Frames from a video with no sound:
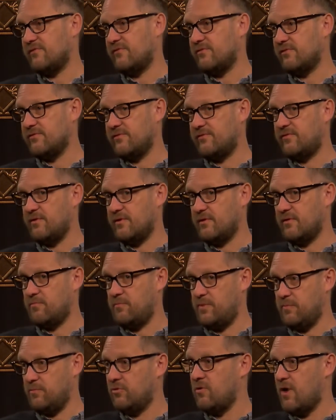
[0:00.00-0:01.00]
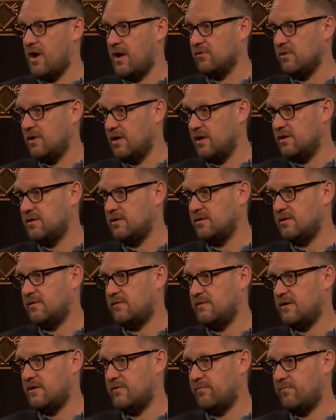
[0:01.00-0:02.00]
There's the people who outline, and
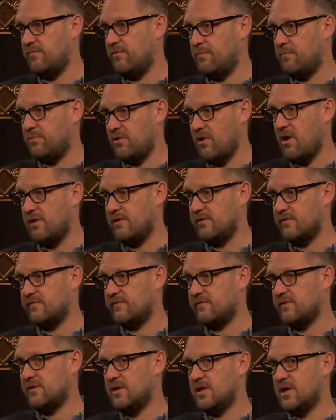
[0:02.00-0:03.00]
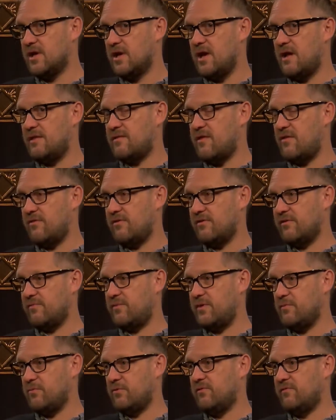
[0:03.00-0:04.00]
they're the plotters, and then there's
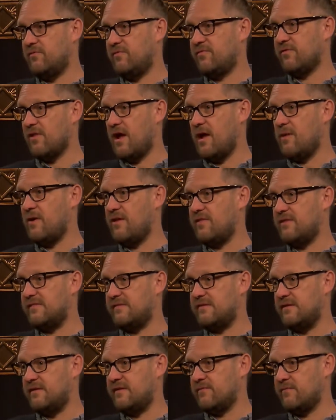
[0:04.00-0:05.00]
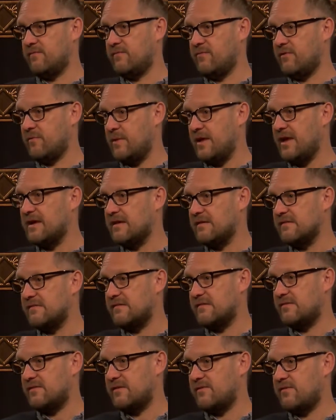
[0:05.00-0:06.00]
people who fly by the seat of their pants,
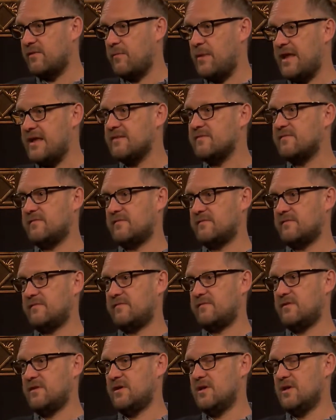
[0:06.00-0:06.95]
and they're the pantsers.